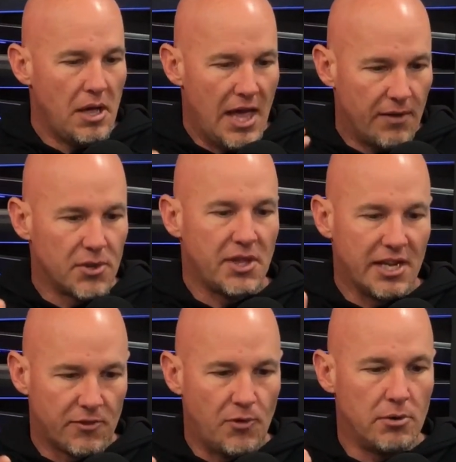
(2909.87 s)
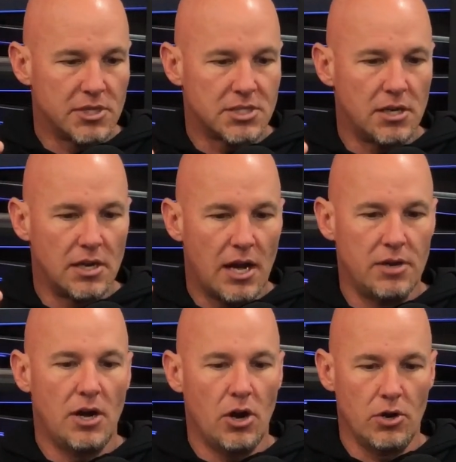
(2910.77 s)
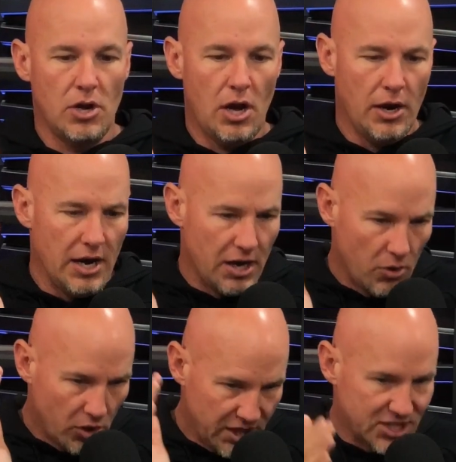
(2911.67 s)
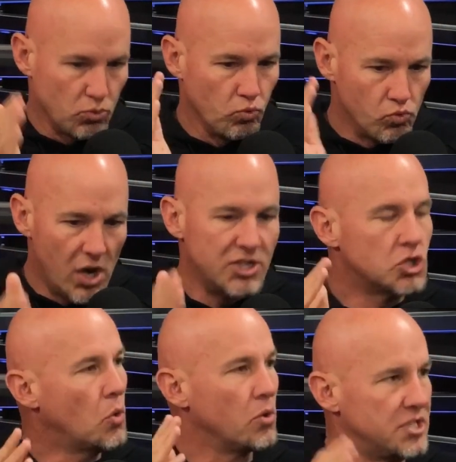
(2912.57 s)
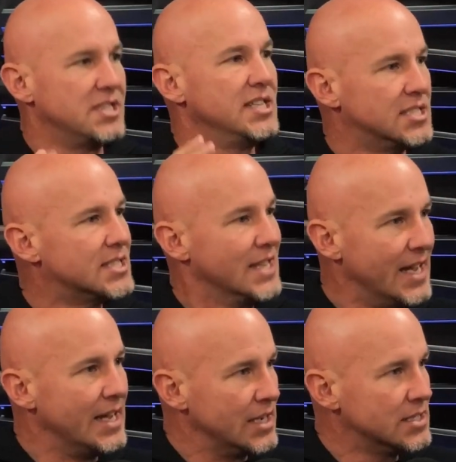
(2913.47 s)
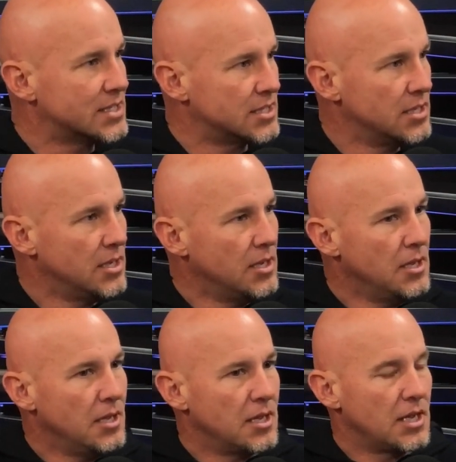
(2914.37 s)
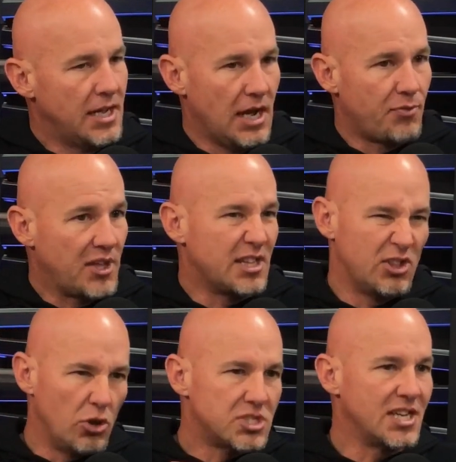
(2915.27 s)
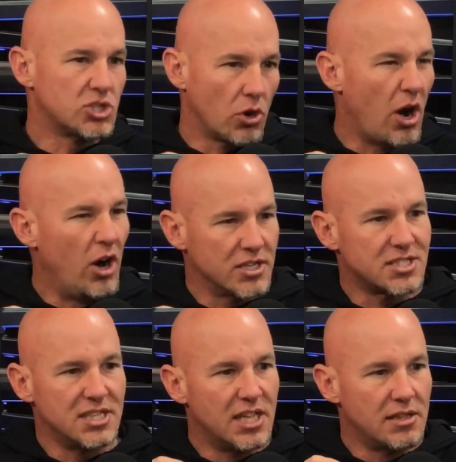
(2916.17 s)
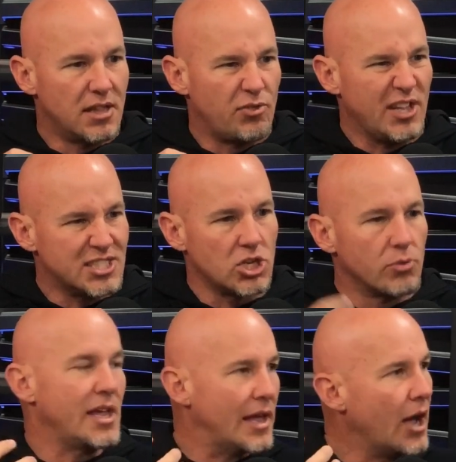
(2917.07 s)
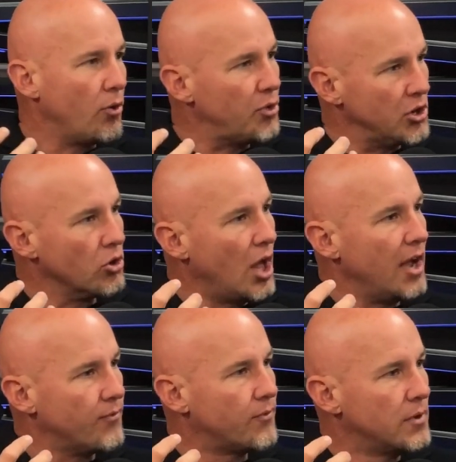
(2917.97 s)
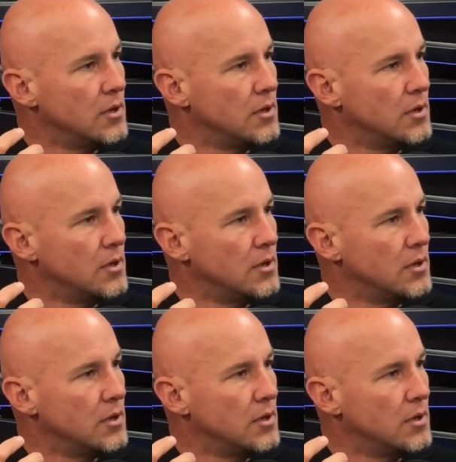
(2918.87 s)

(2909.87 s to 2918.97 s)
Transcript: everything is focused on, yeah. on our, our, let's run towards these things. And I think that those things are honestly the, the things that create health in your life.